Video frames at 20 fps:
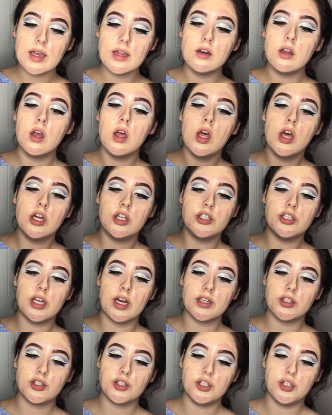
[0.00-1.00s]
it
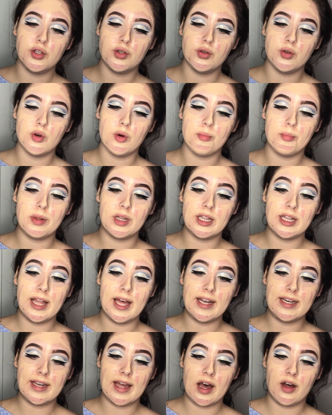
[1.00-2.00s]
just to
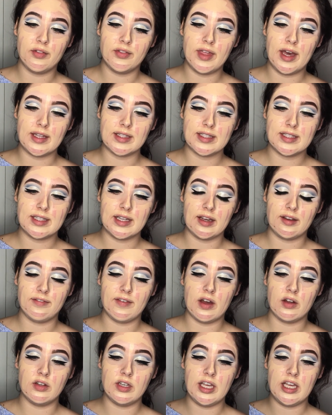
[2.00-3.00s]
blend out that stick
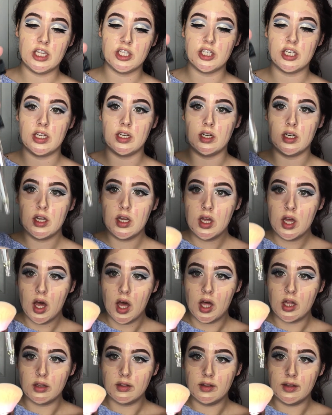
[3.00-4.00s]
foundation
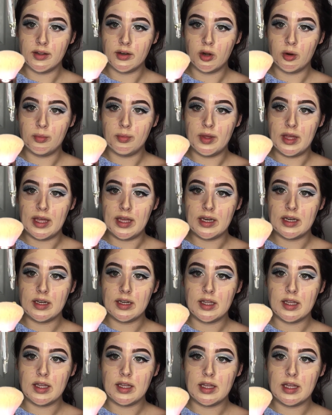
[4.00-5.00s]
a little bit
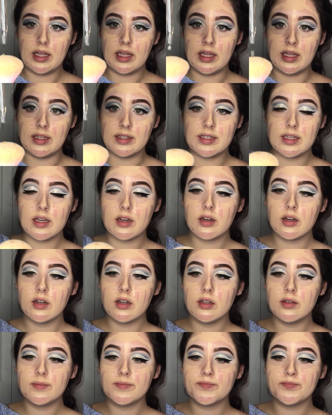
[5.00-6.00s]

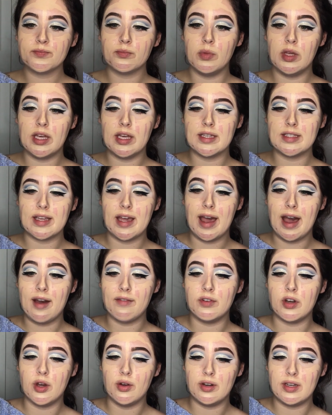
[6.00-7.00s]
easier, because I
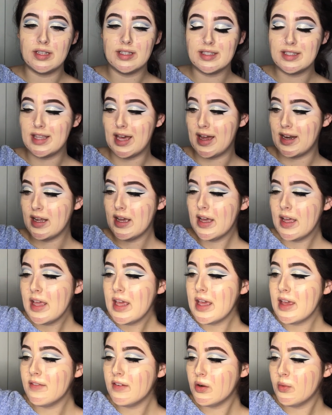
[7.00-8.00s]
have noticed that
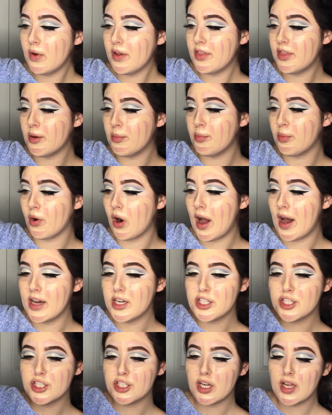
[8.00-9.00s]
even with the
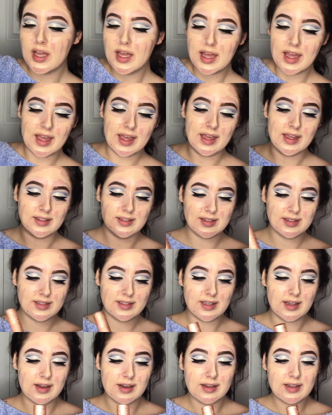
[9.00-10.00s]
brush
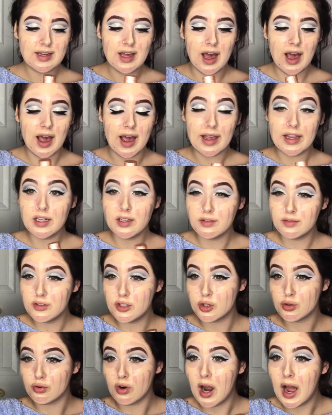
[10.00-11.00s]
it's kind of
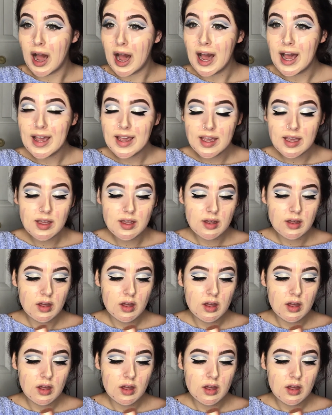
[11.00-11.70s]
dry.